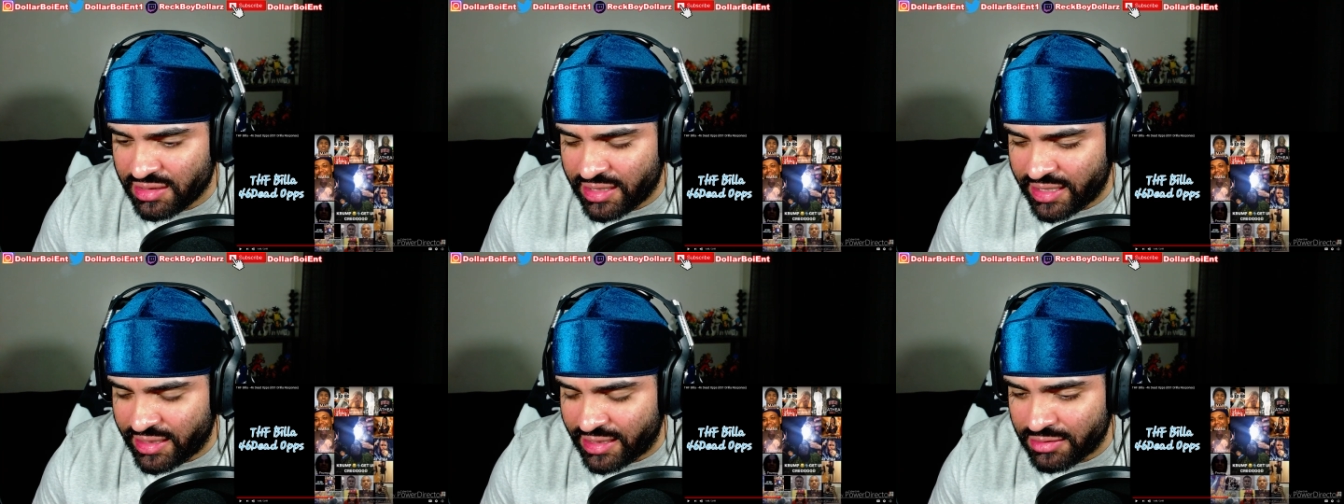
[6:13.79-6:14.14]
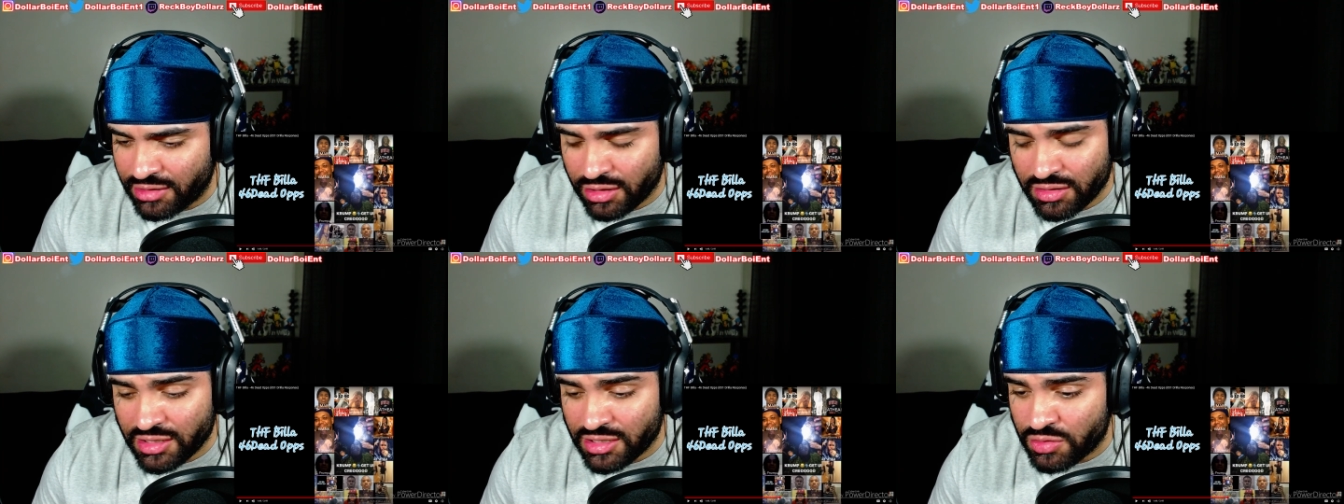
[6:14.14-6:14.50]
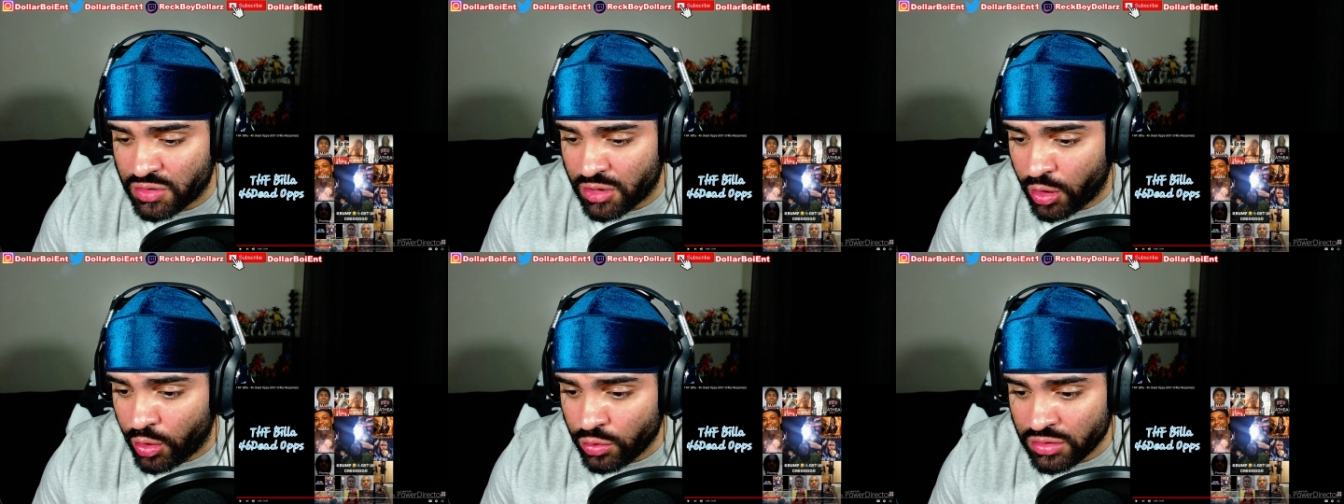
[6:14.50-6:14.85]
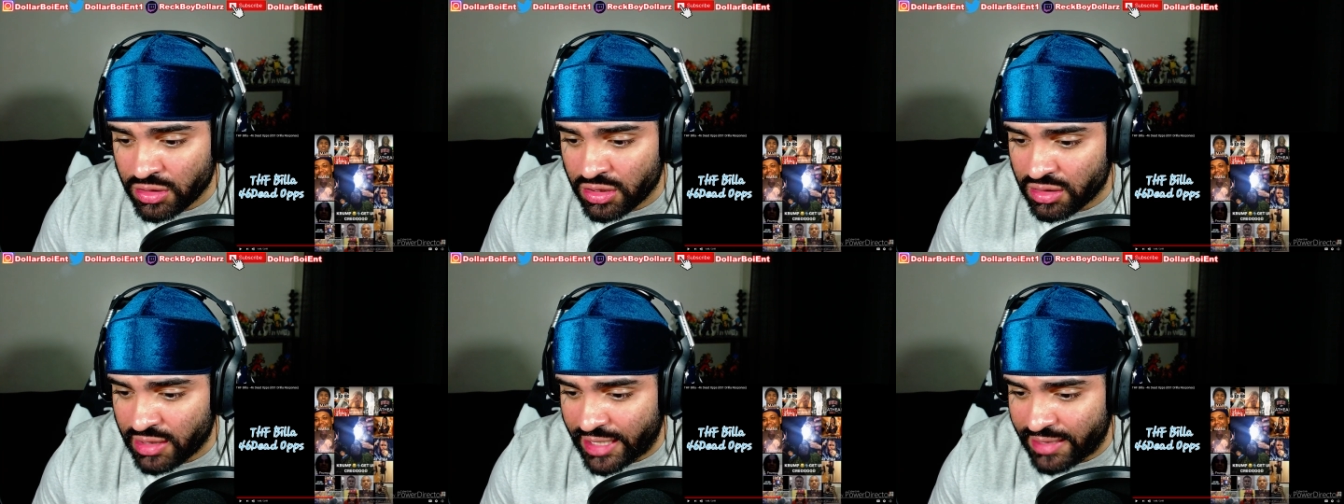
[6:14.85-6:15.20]
Like I thought this was
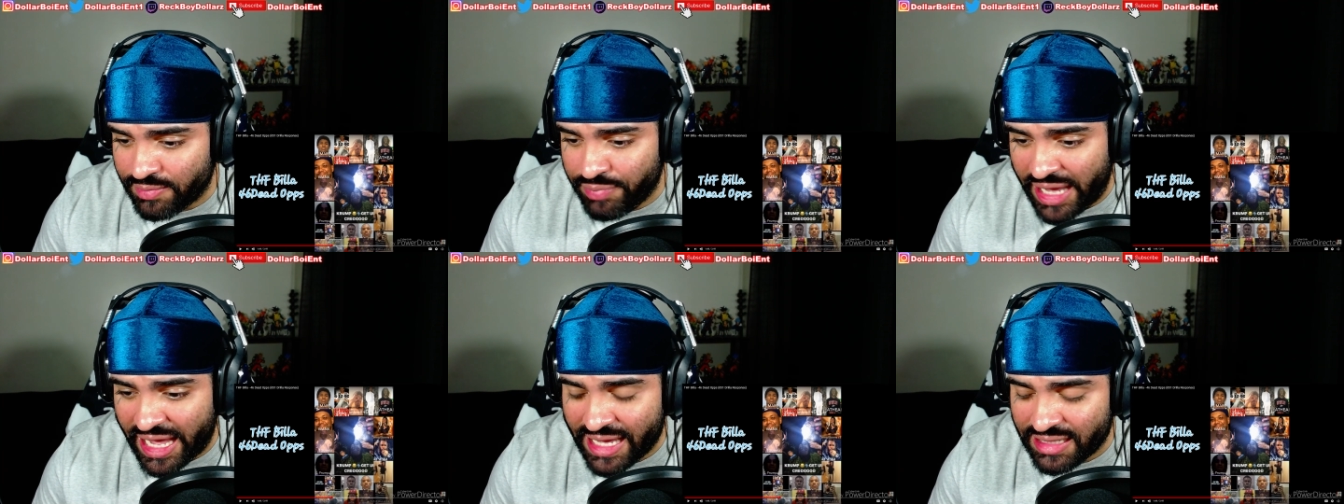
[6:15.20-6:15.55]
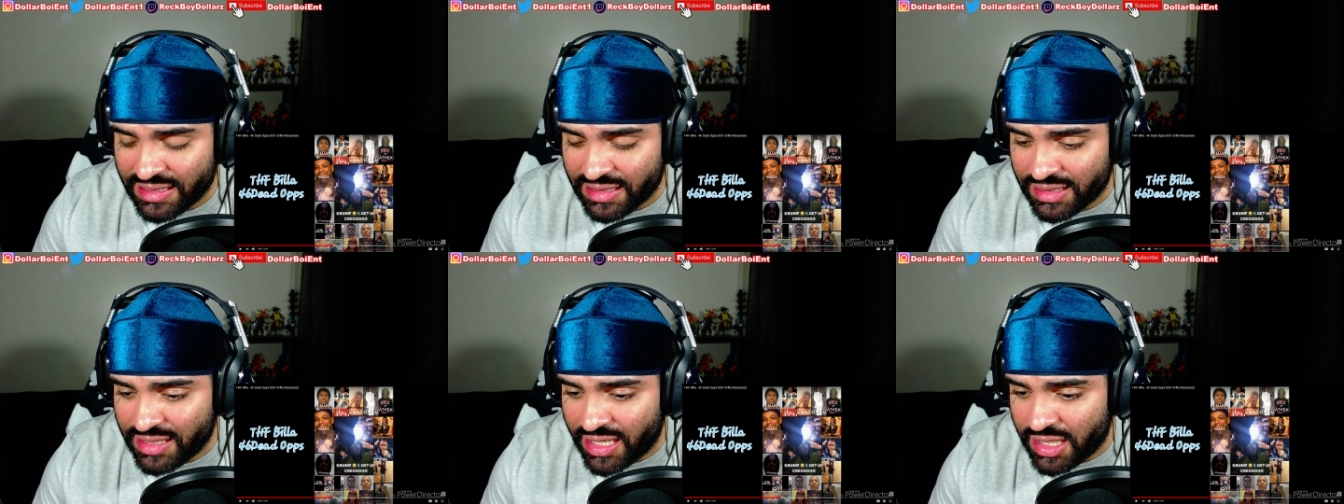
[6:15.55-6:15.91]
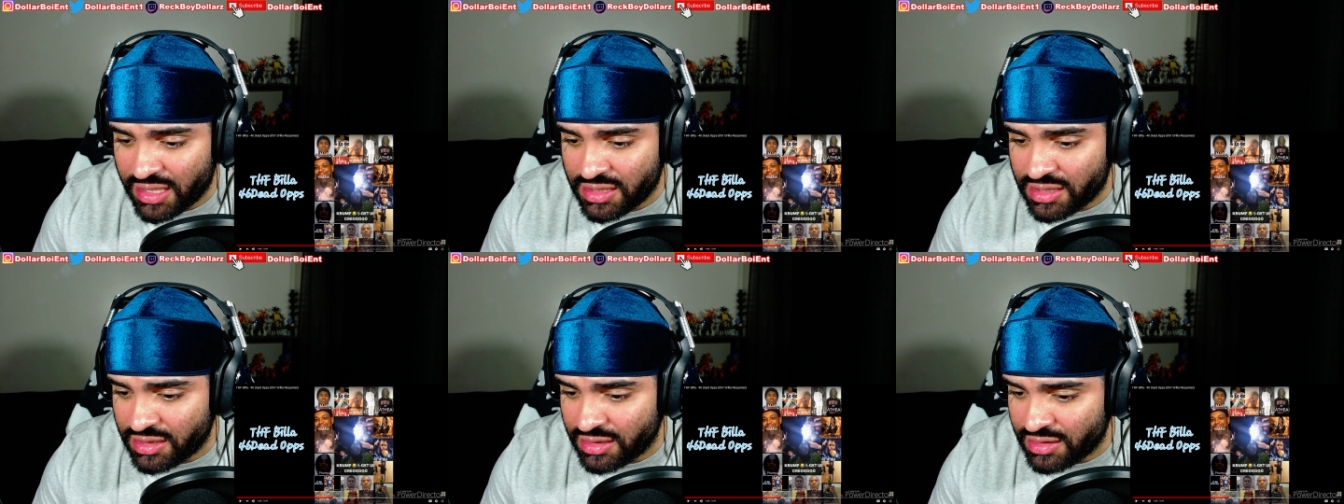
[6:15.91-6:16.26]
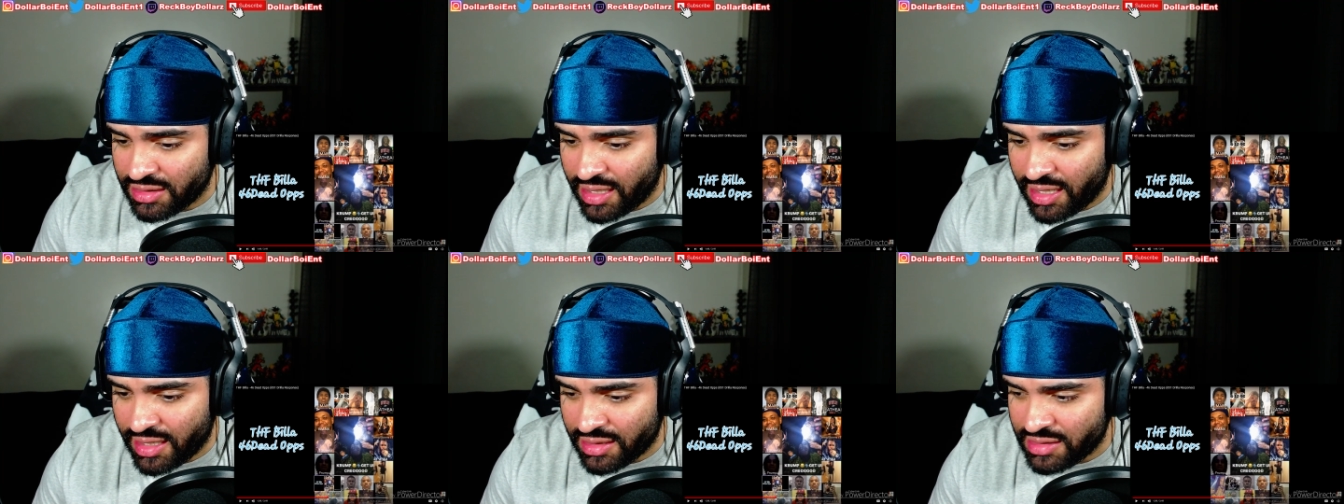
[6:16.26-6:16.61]
older, like back in the day shit.
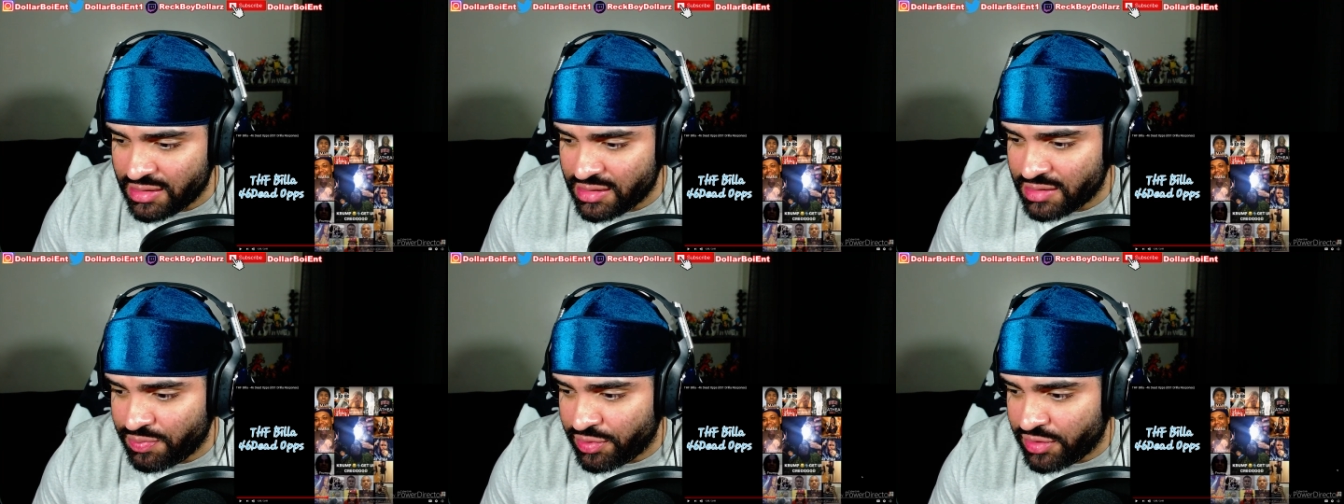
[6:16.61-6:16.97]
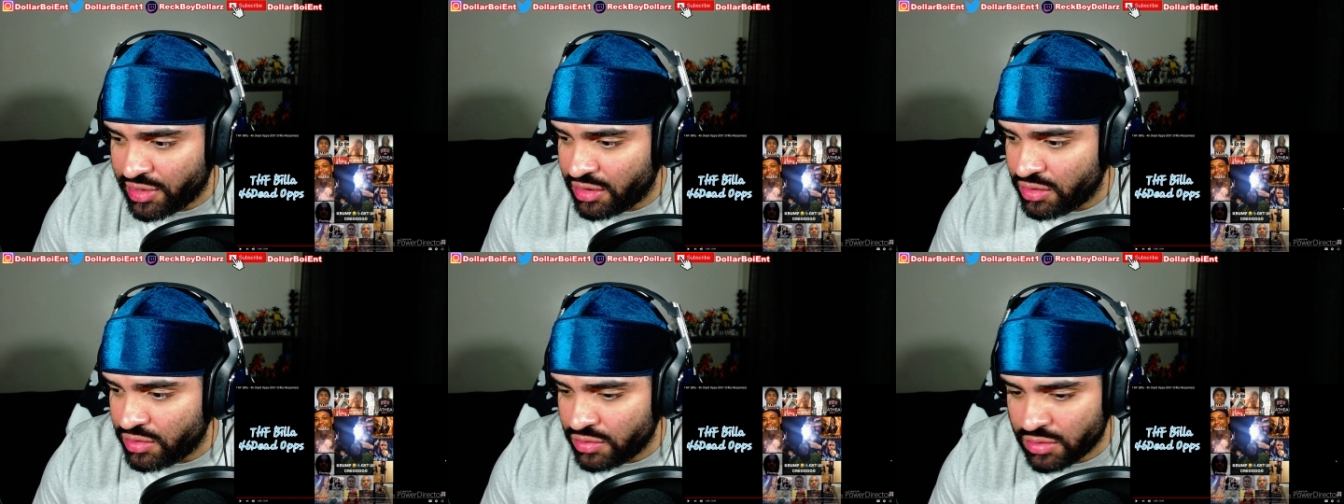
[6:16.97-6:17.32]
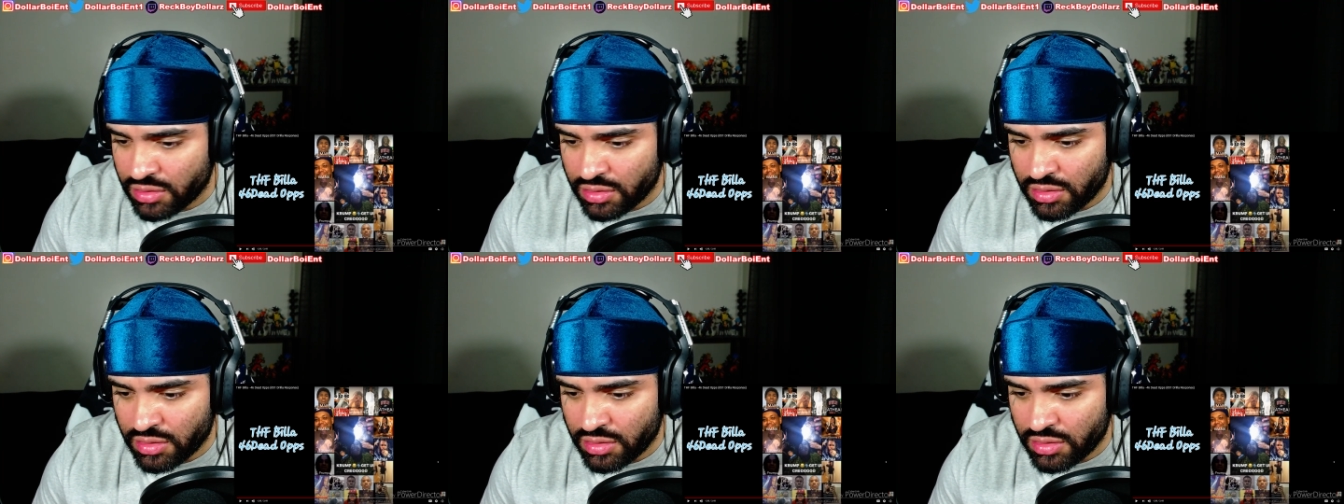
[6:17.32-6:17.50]
Nah, this is pretty new.